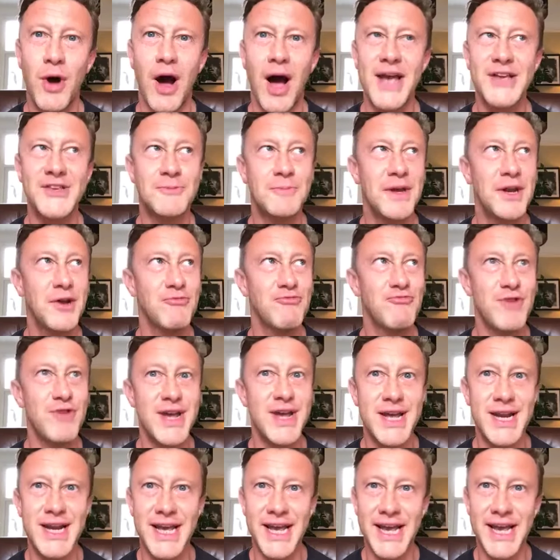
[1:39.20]
It's been a
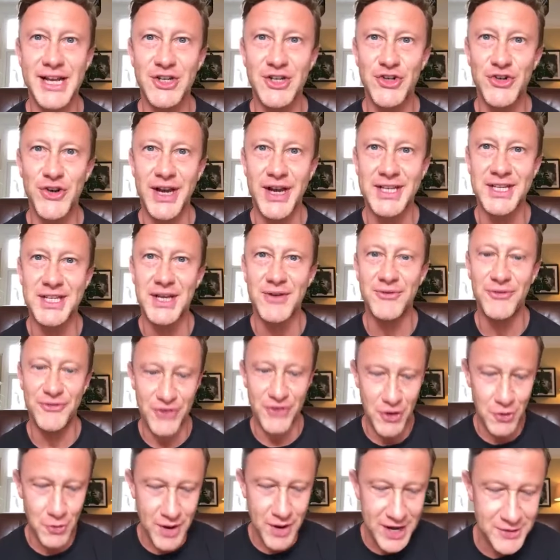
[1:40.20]
really interesting
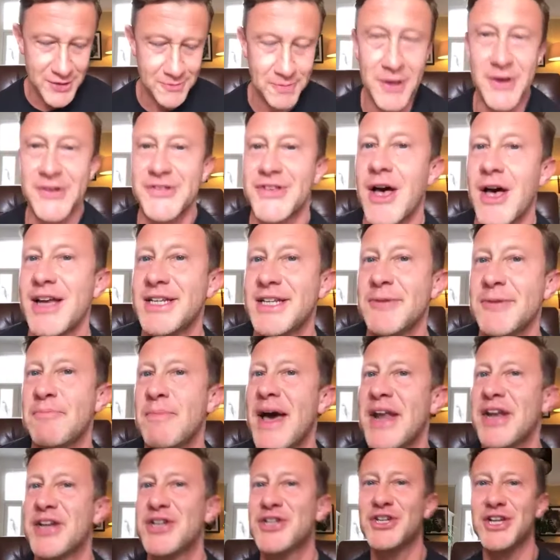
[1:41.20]
few weeks because I did
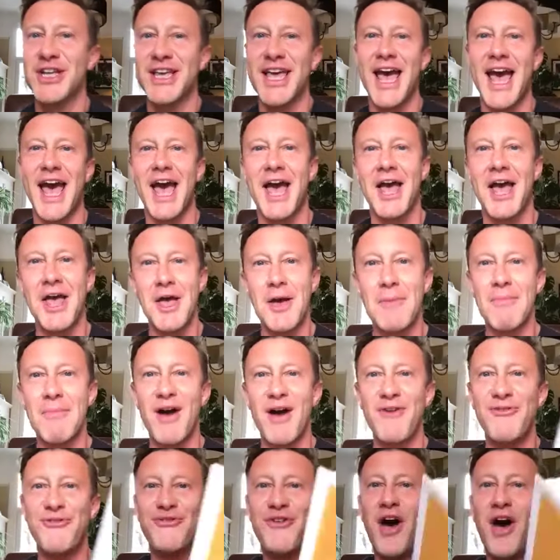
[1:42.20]
manage to get my
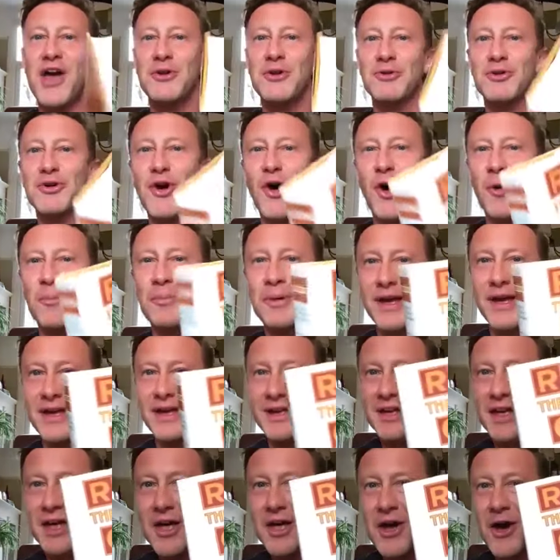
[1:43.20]
final copy
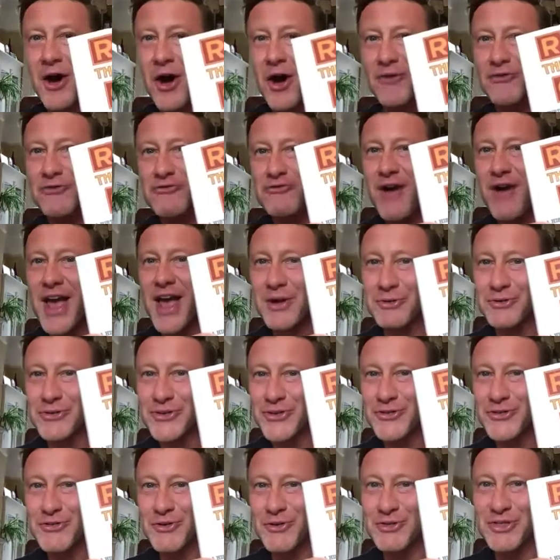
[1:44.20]
of Rails
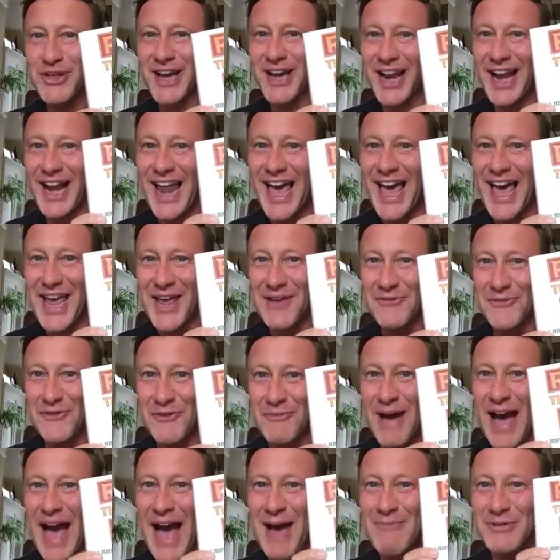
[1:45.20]
Through the Clay from
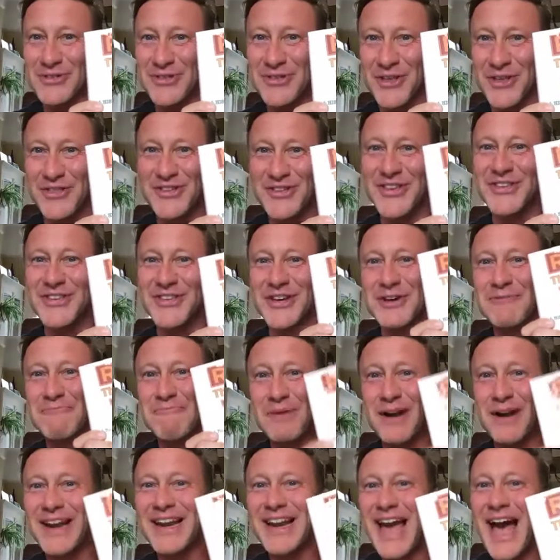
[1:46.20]
Amazon. This is a
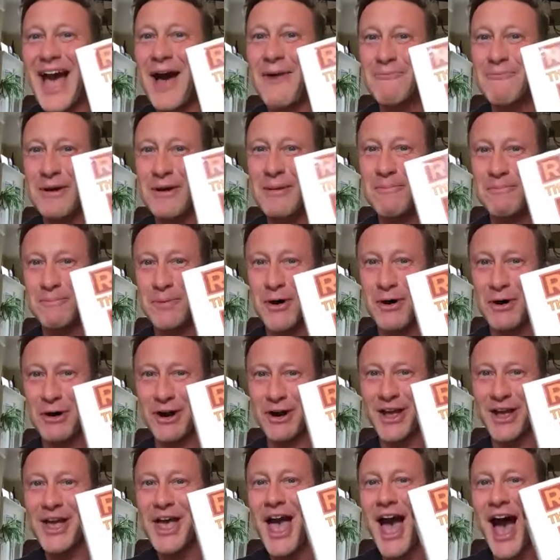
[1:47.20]
completely out of print book,
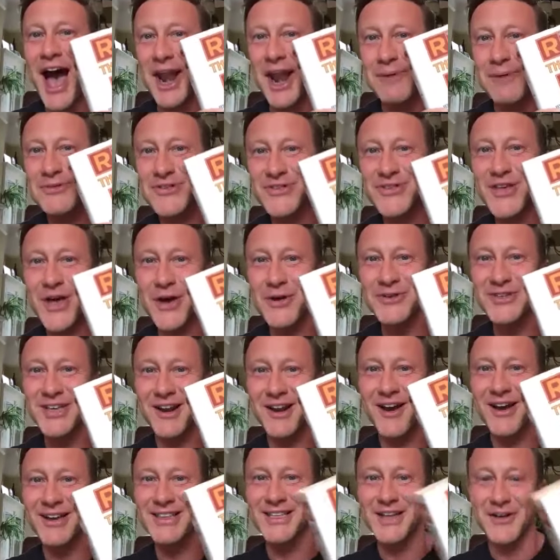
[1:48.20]
and I'm so
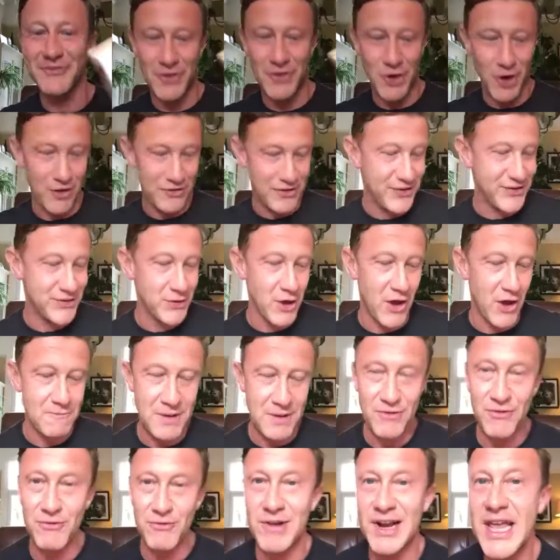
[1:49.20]
delighted I've got this. So I've
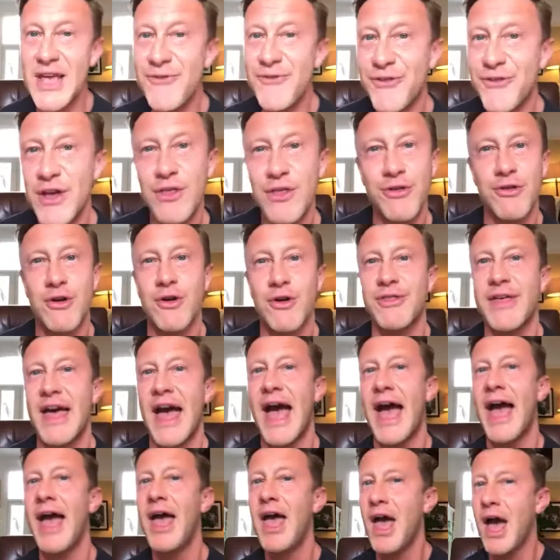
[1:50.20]
been leafing through
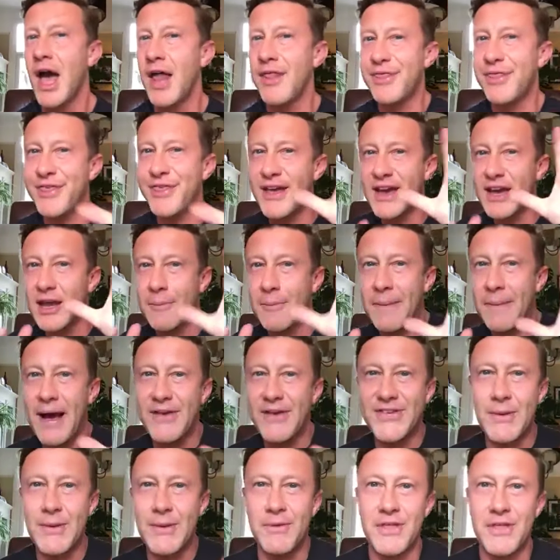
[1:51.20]
that and thinking about
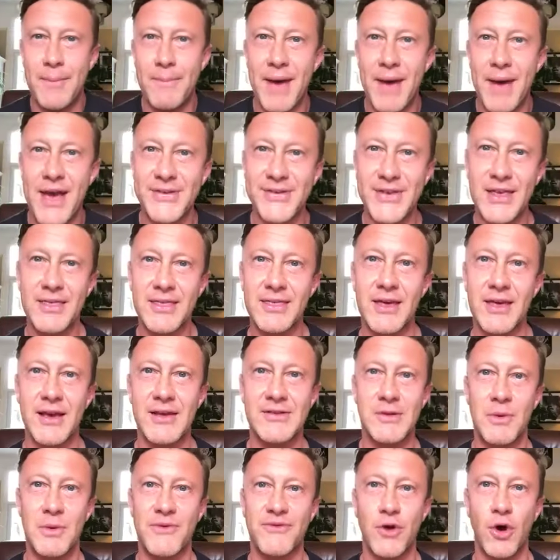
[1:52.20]
some of the amazing things
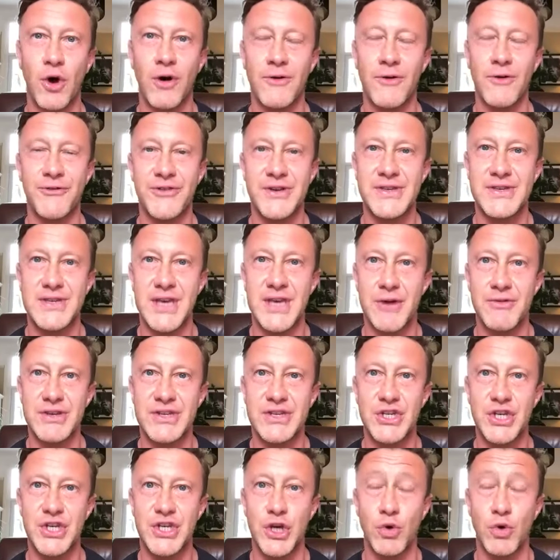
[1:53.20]
that we've got for
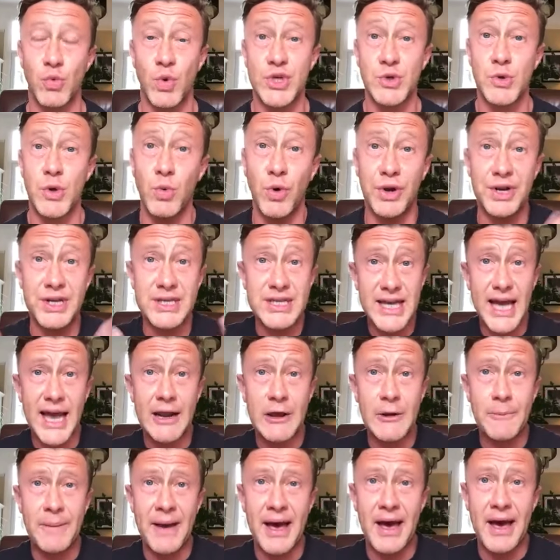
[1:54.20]
Series 2, which we want to tell
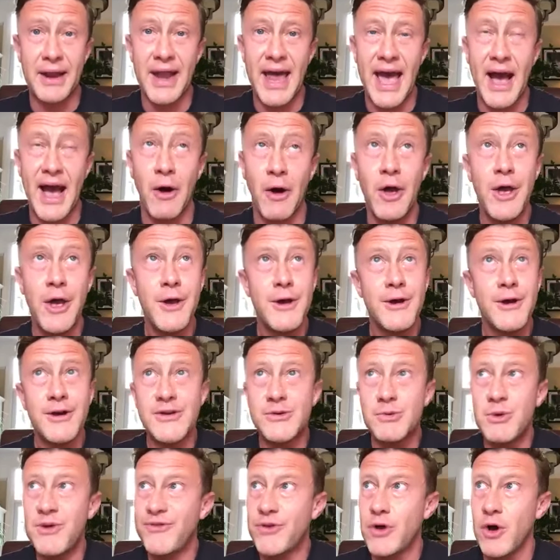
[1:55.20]
you about now,
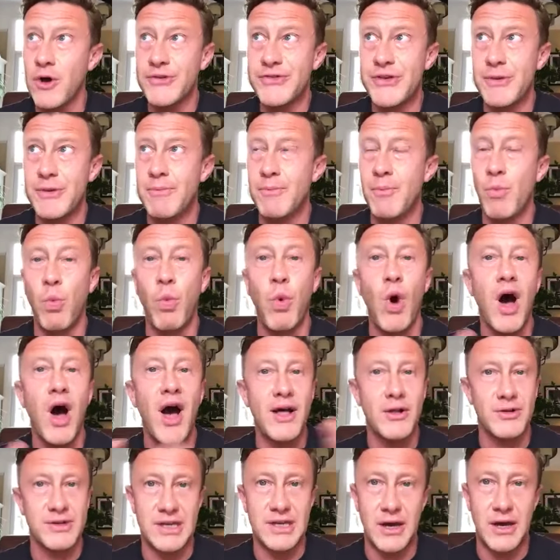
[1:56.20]
because we've got some
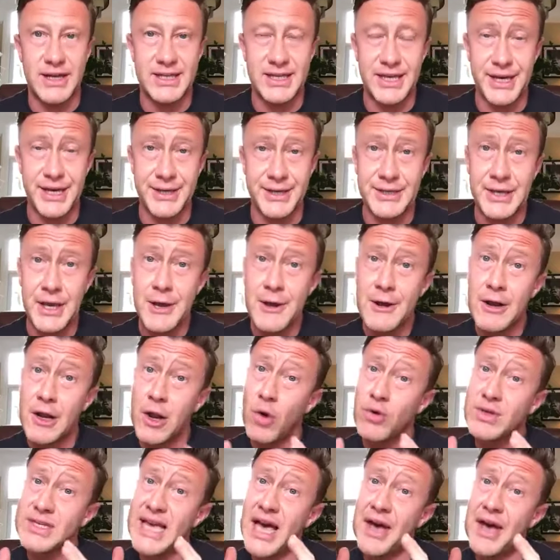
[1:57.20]
wild ideas.
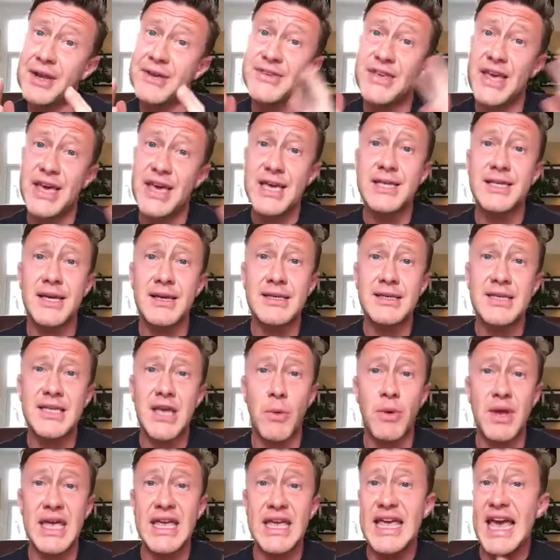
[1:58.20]
Lockdown is easing, so
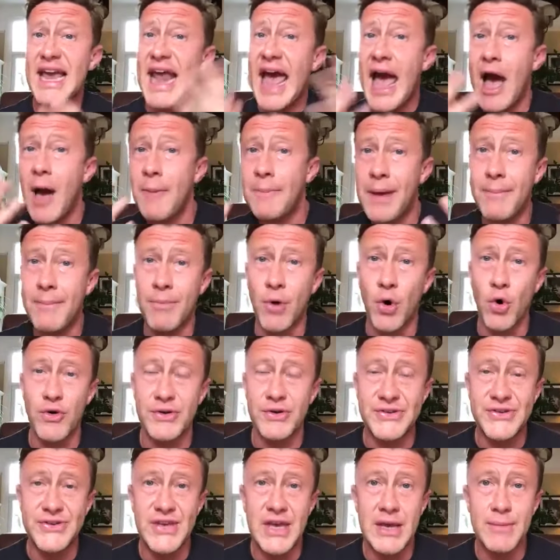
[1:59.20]
we can get out a bit more
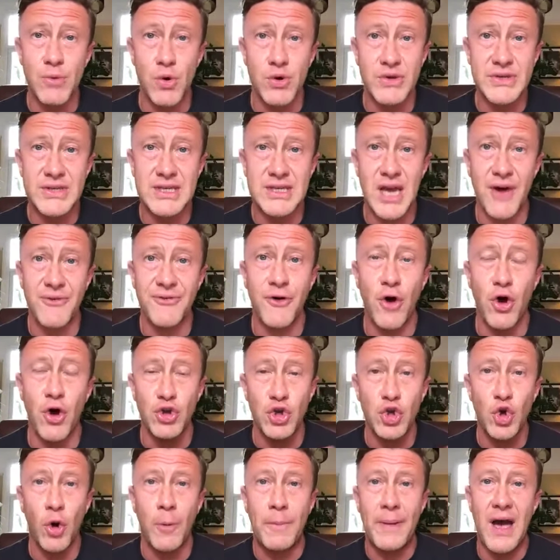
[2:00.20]
and see more stuff on
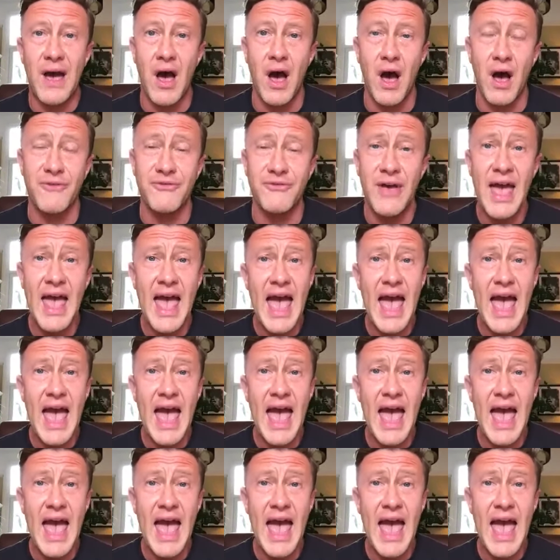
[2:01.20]
your behalf.